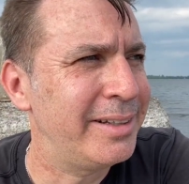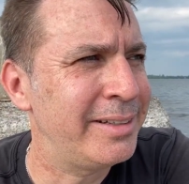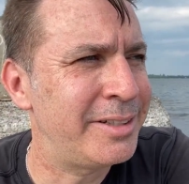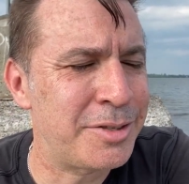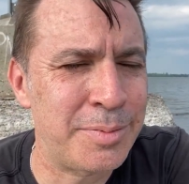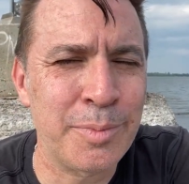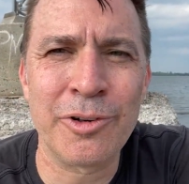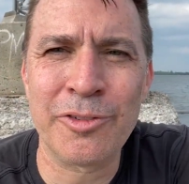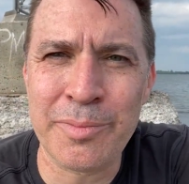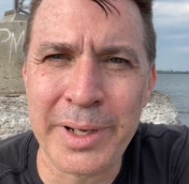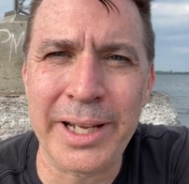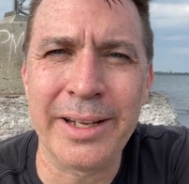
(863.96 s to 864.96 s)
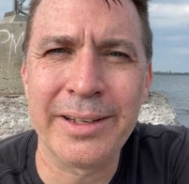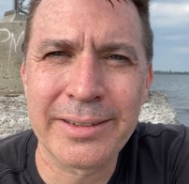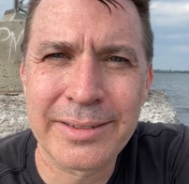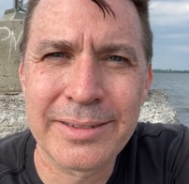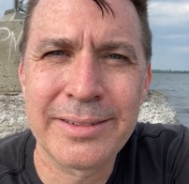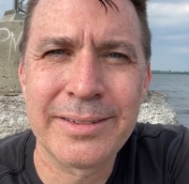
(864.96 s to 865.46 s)
just more of me,
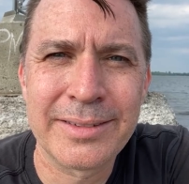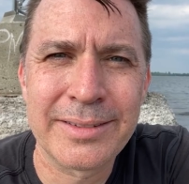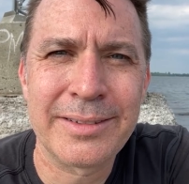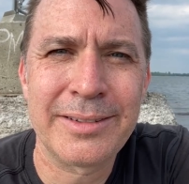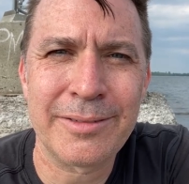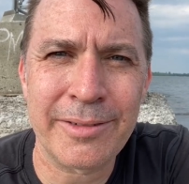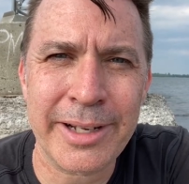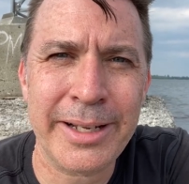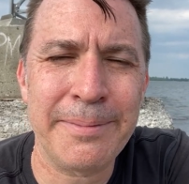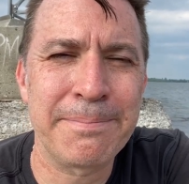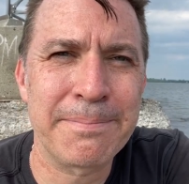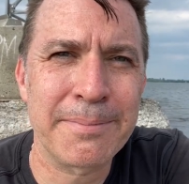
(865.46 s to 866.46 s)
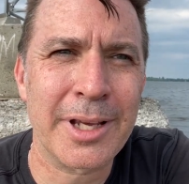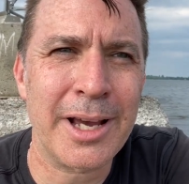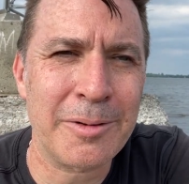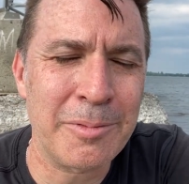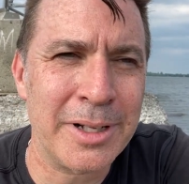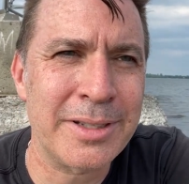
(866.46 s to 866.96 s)
right?
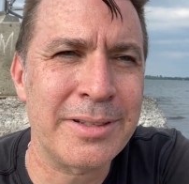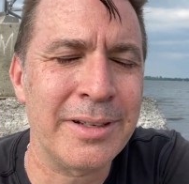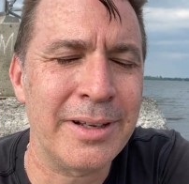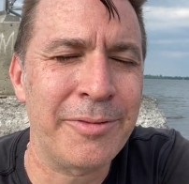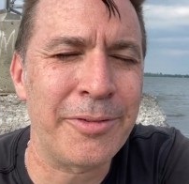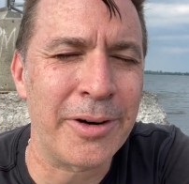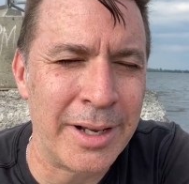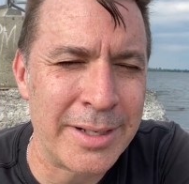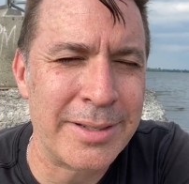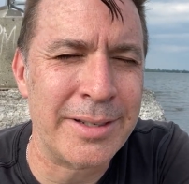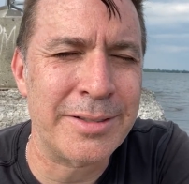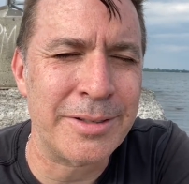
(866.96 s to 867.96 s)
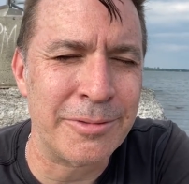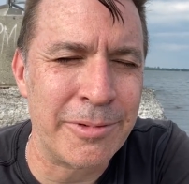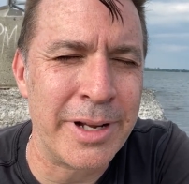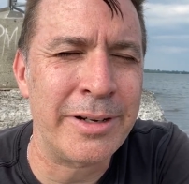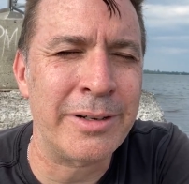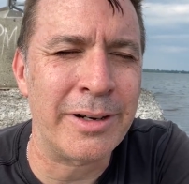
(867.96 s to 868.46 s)
God wants for us to
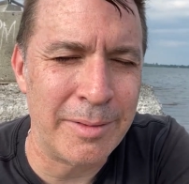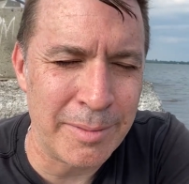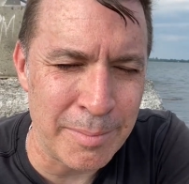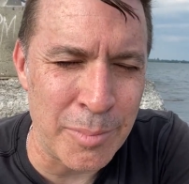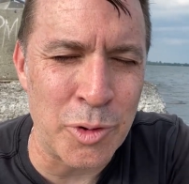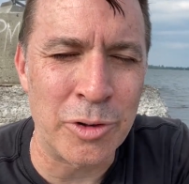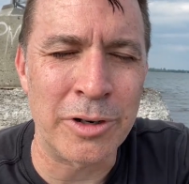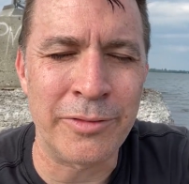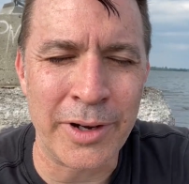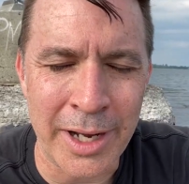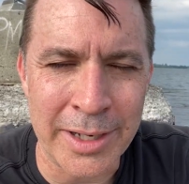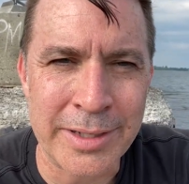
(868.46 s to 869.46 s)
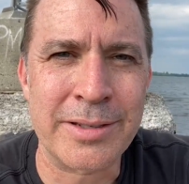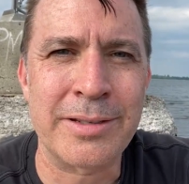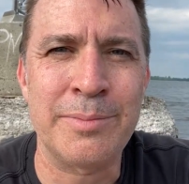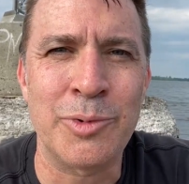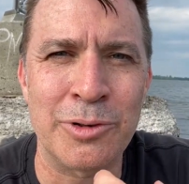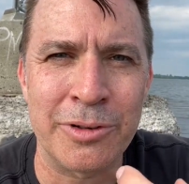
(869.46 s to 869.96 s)
surrender more of us
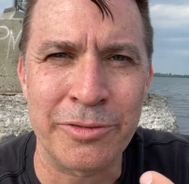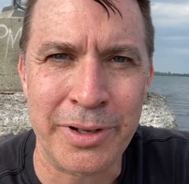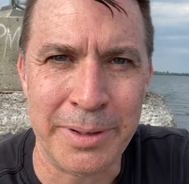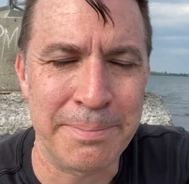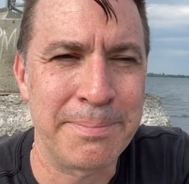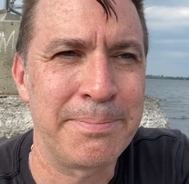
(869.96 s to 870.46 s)
to more of him.